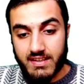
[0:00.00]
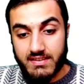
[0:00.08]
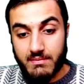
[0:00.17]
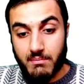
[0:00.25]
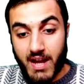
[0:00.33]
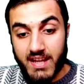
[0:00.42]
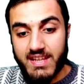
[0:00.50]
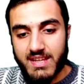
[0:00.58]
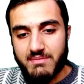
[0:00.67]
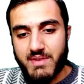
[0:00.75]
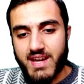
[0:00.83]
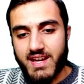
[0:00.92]
that my
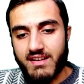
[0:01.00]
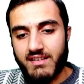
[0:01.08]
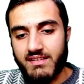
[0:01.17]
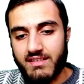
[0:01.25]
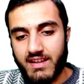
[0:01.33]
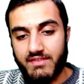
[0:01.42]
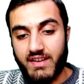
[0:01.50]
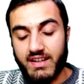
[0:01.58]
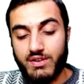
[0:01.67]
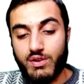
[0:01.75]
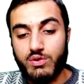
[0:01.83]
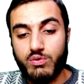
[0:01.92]
email if
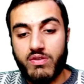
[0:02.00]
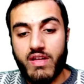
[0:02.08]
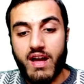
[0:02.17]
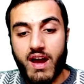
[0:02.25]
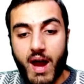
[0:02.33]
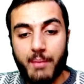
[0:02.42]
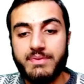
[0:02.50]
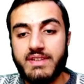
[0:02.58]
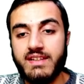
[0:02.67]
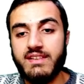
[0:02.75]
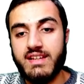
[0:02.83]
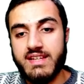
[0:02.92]
I go to the
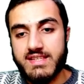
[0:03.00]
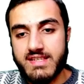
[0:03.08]
opt-in